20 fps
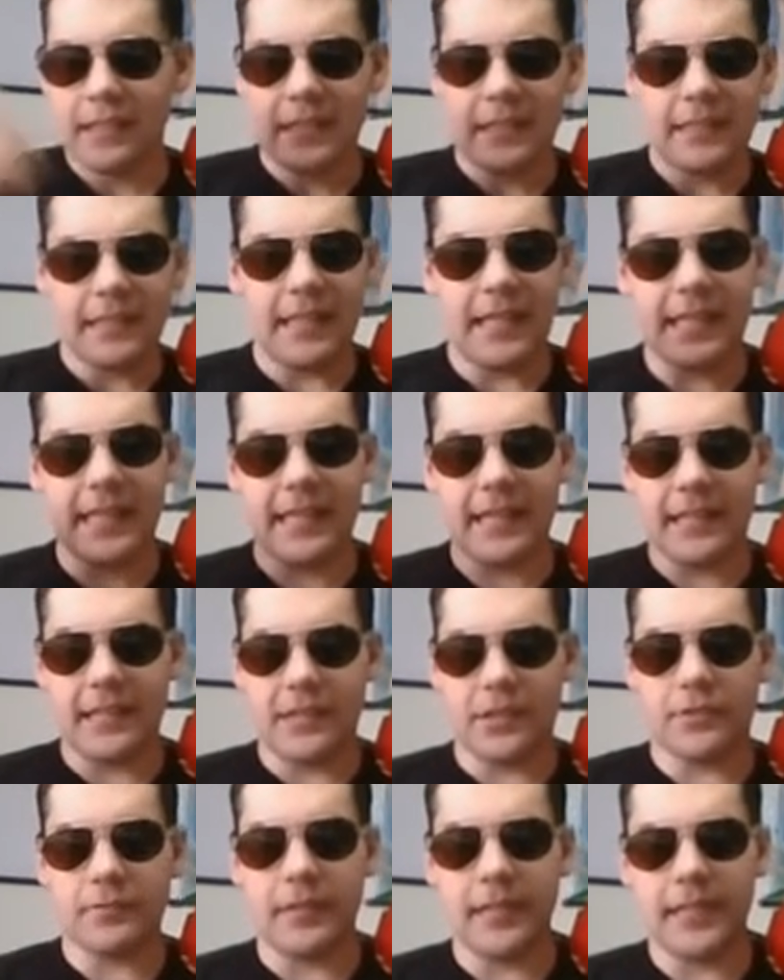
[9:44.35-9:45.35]
taken like
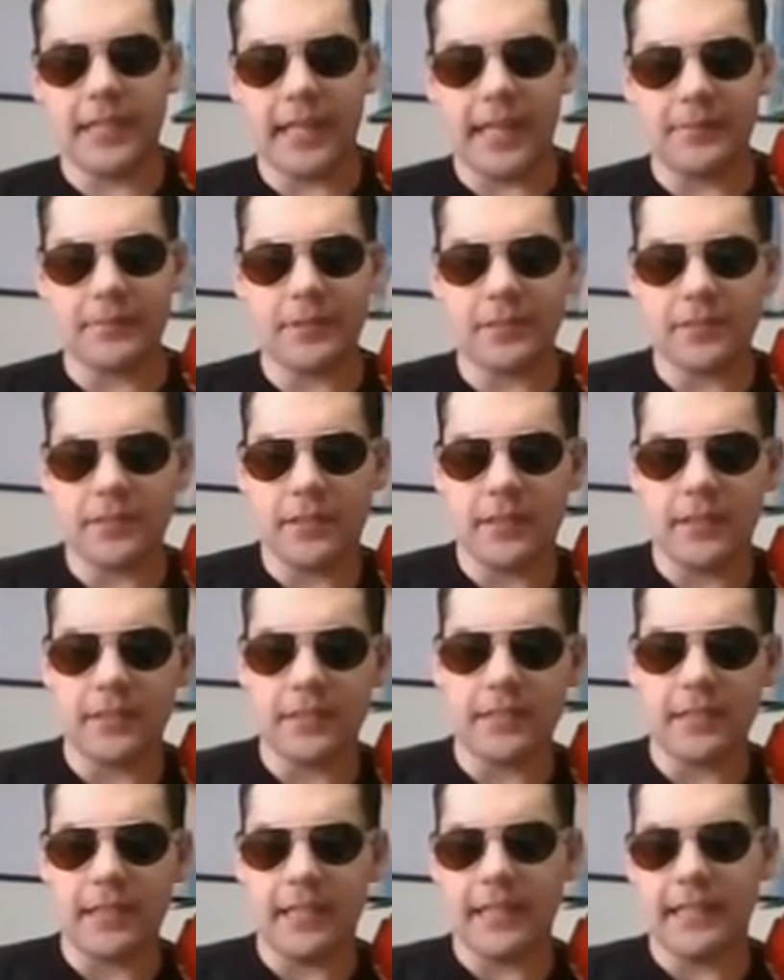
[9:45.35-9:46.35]
three times as long
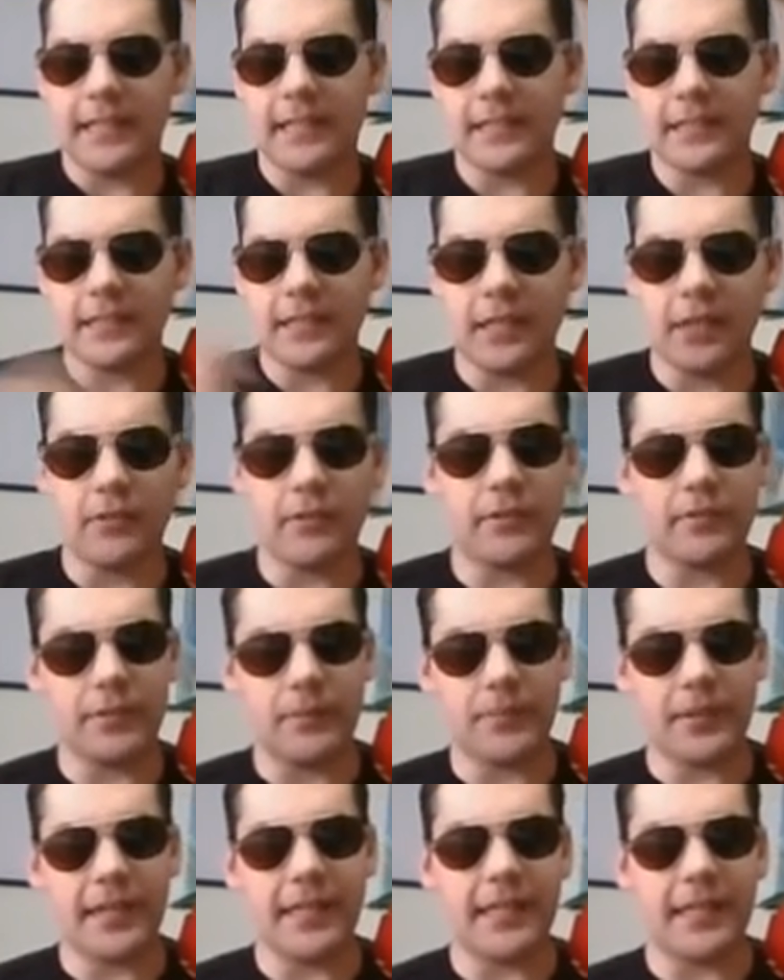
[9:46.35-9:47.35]
to like get to know
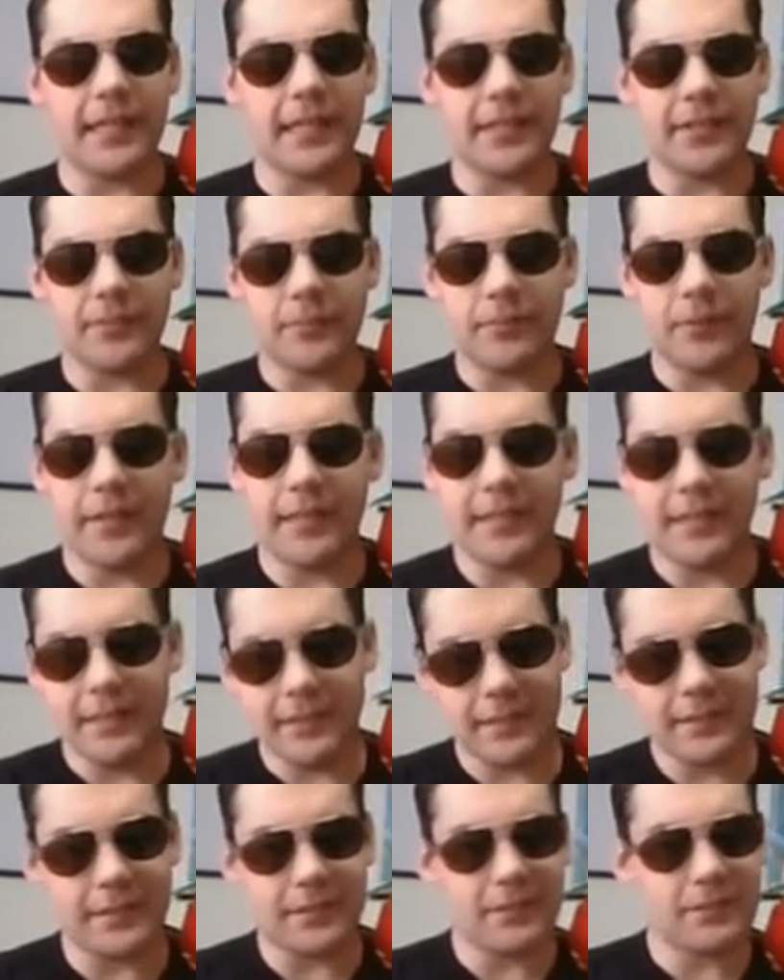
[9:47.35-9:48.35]
everybody there, but
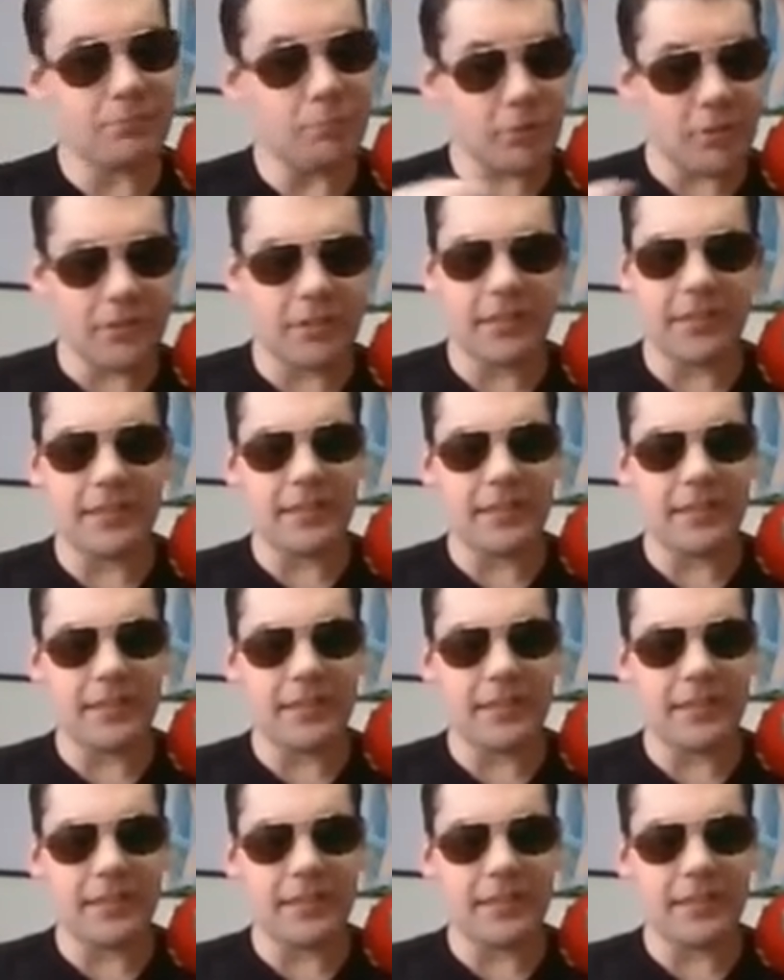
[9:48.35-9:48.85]
it's it's working.